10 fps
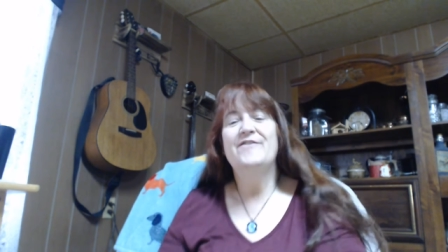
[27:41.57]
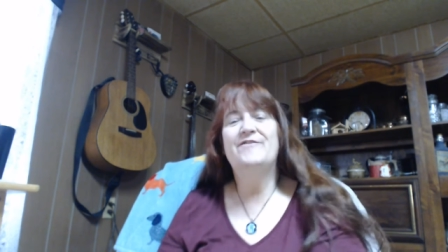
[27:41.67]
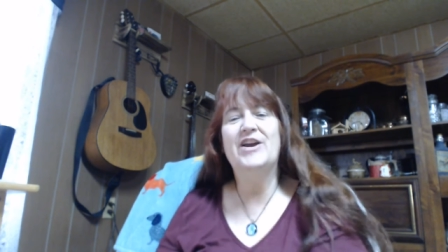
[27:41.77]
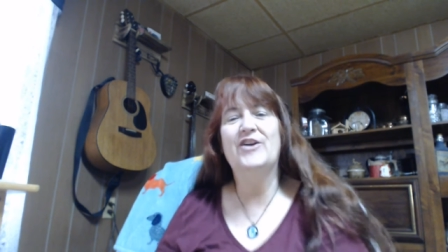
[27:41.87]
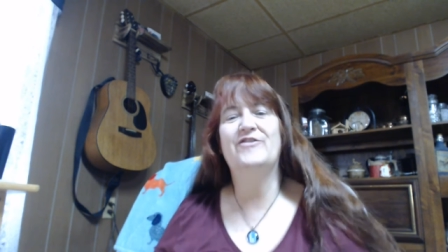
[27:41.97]

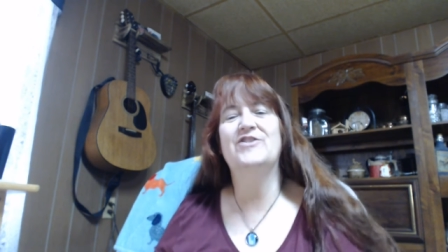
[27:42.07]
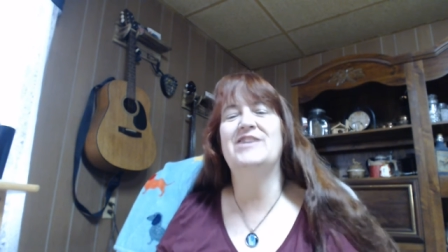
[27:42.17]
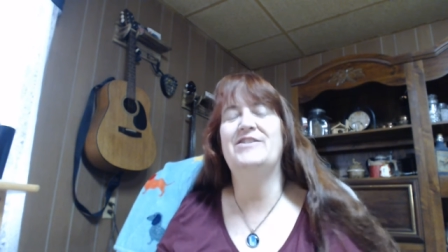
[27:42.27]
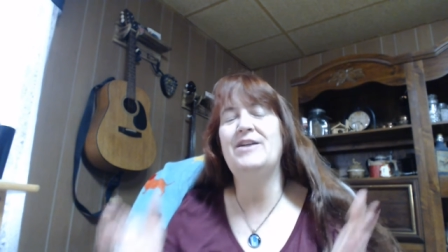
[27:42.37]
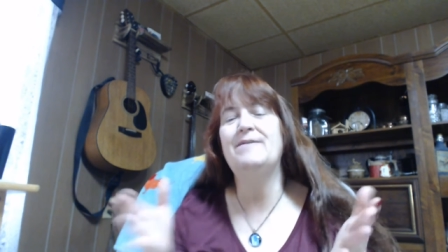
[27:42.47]
Finger foods.
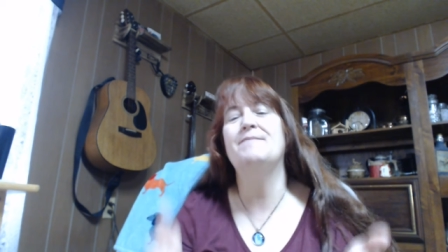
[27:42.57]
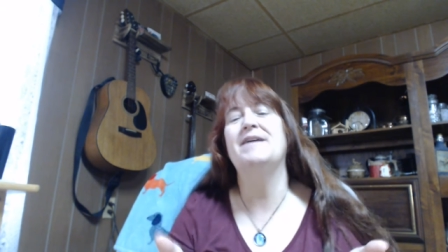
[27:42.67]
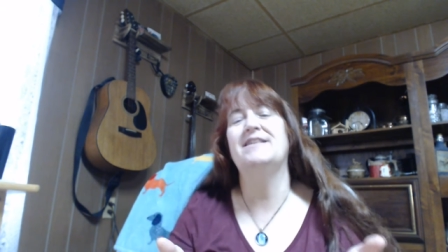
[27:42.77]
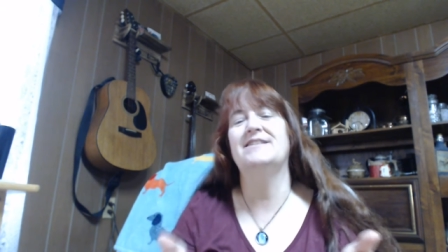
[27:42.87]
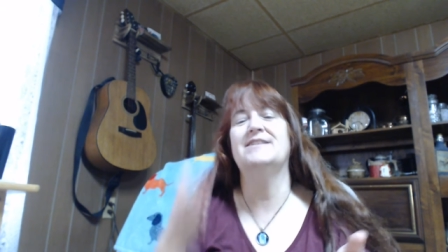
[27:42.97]
I thought about
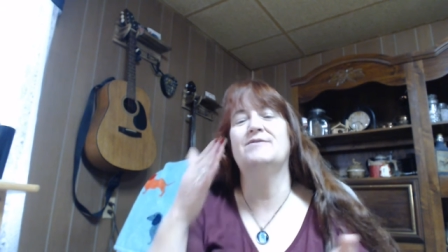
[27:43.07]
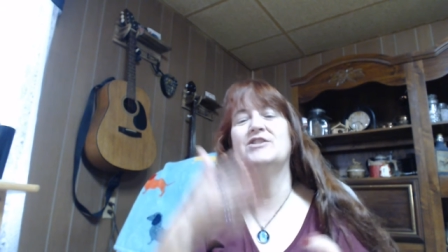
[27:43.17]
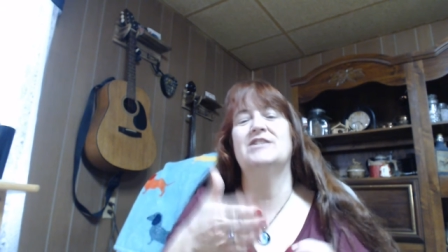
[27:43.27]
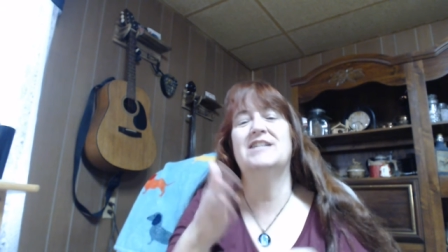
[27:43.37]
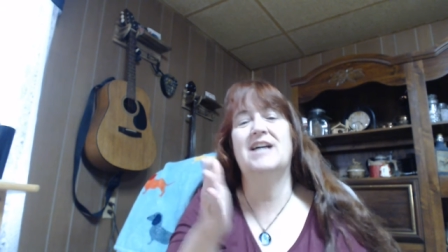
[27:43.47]
making the
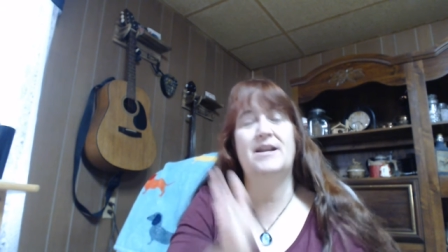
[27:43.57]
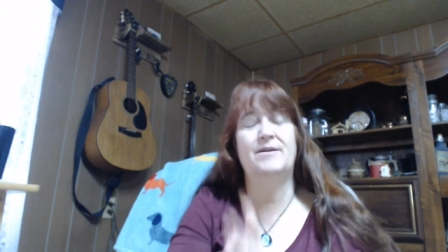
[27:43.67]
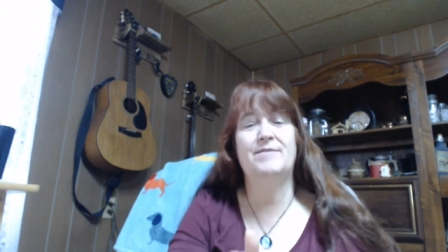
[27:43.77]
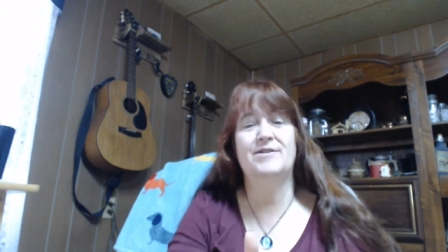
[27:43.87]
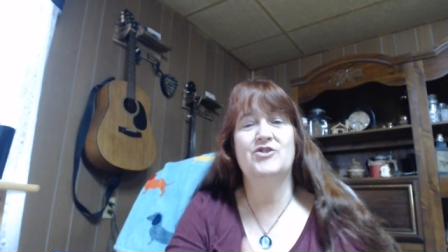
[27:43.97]
sandwiches and
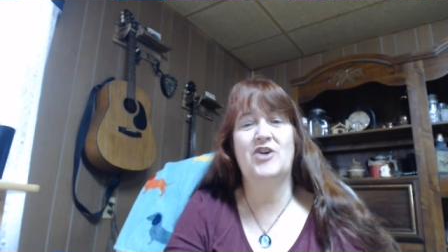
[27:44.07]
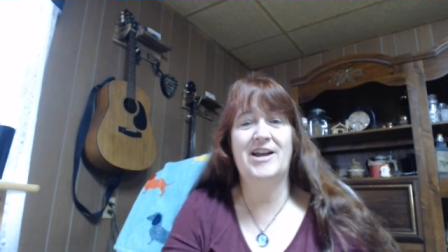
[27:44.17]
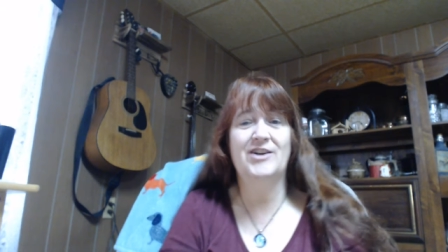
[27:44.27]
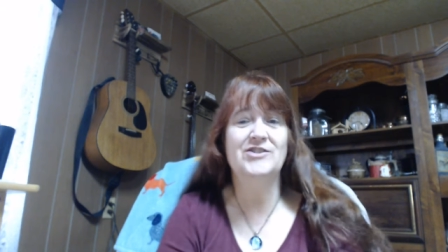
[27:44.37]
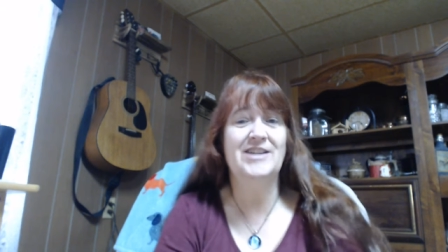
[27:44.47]
cutting them in
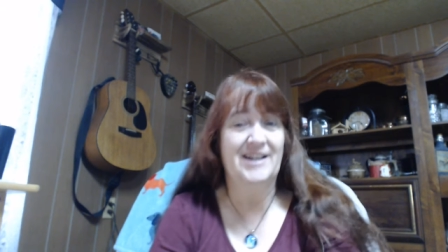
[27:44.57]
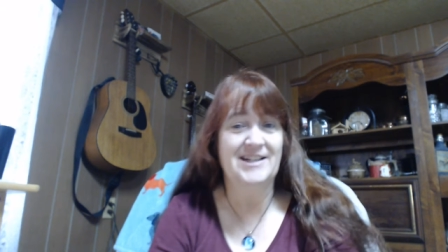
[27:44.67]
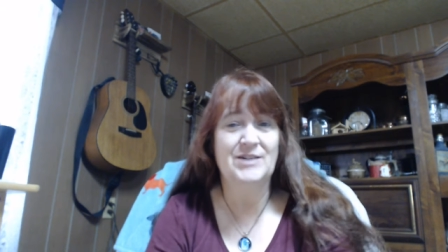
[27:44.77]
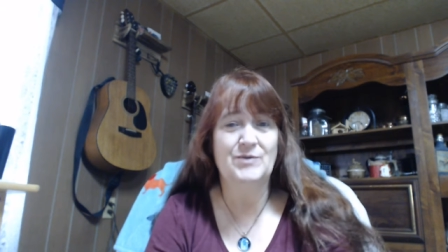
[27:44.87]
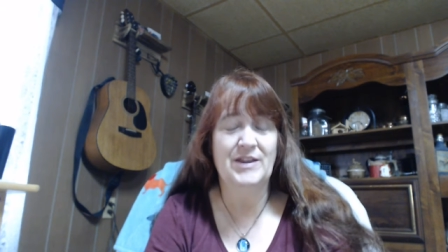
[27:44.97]
triangles like I
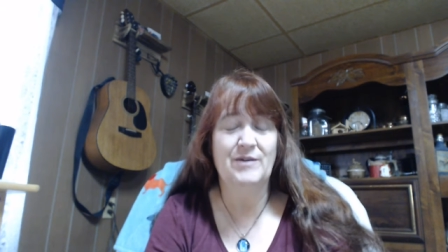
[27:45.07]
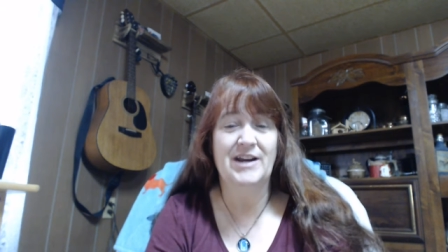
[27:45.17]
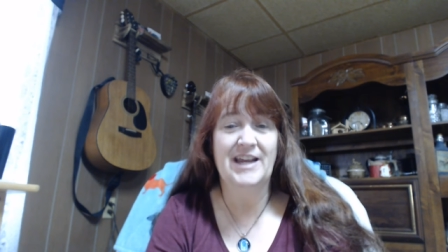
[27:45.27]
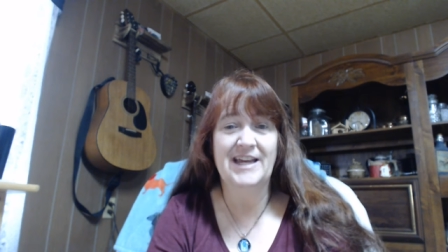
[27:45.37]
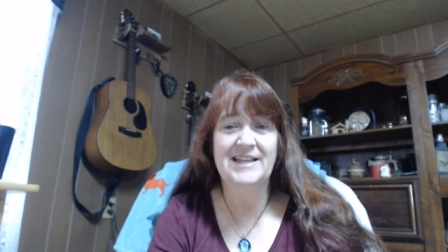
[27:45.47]
did when they were
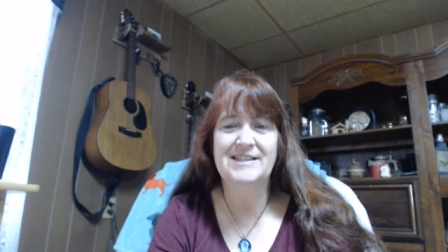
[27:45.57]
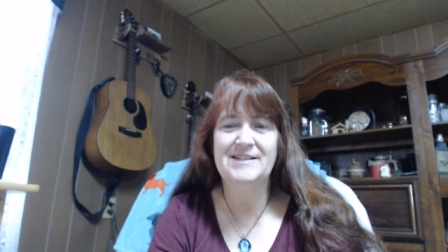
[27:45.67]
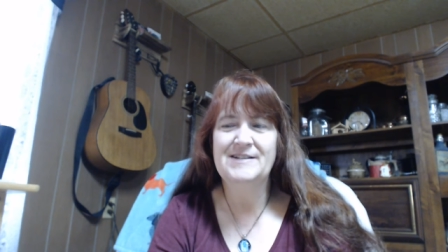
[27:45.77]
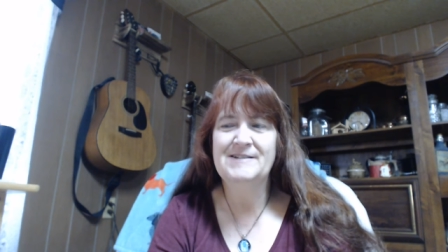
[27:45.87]
kids.